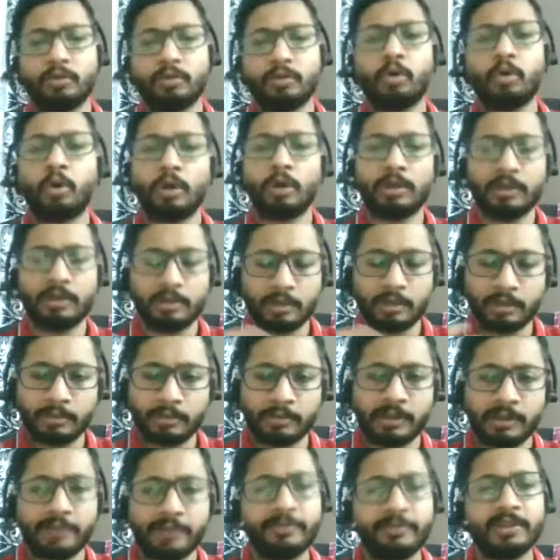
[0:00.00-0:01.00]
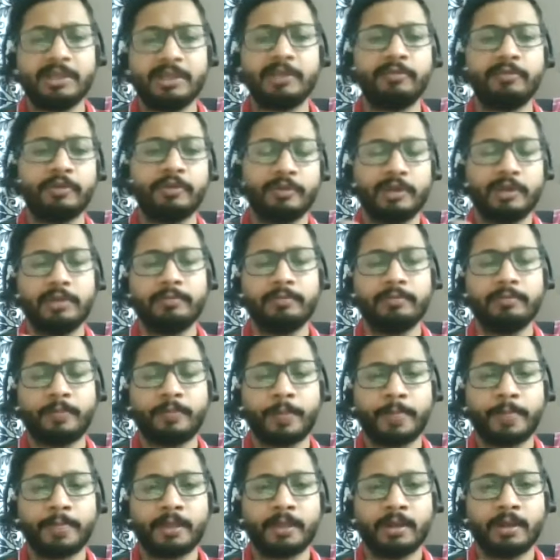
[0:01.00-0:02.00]
all everything we will
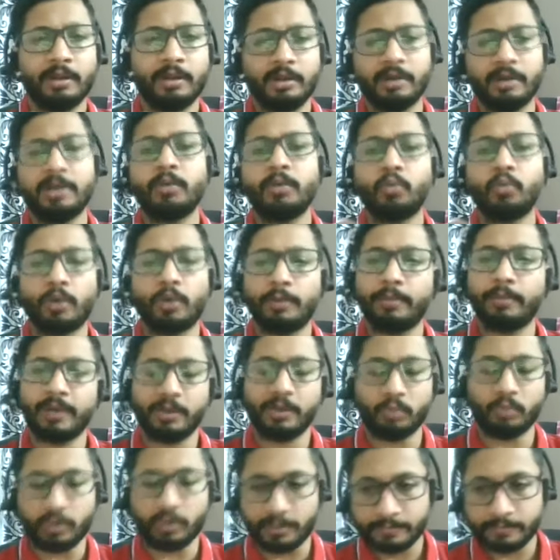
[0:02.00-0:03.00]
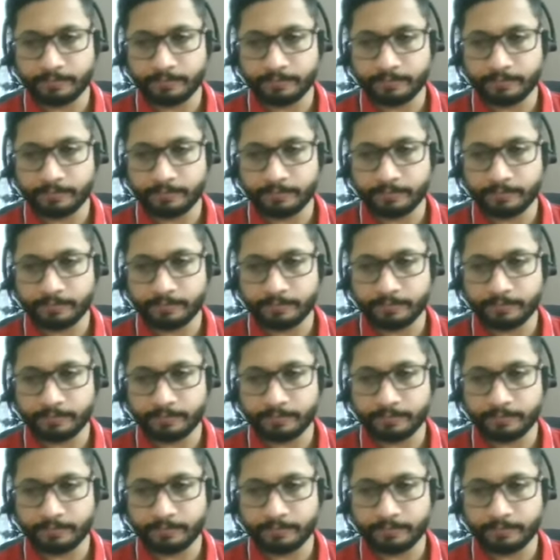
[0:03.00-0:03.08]
learn one by one.